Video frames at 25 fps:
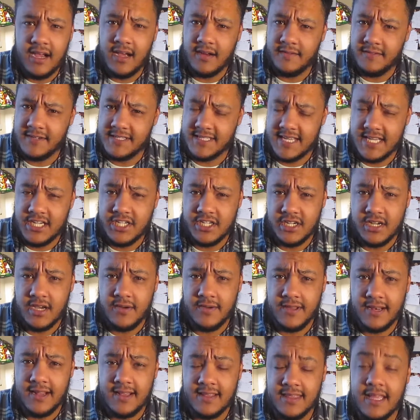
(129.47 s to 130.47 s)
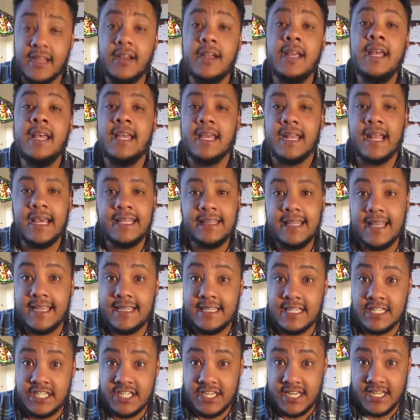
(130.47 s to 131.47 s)
conversation going on there, and I'd
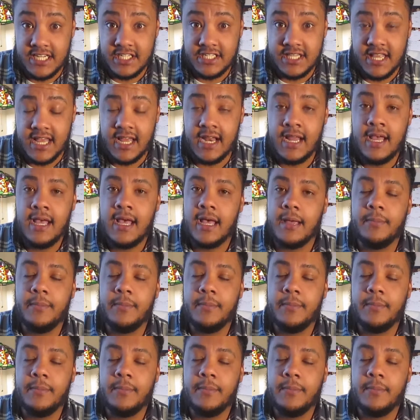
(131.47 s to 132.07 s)
like to change that.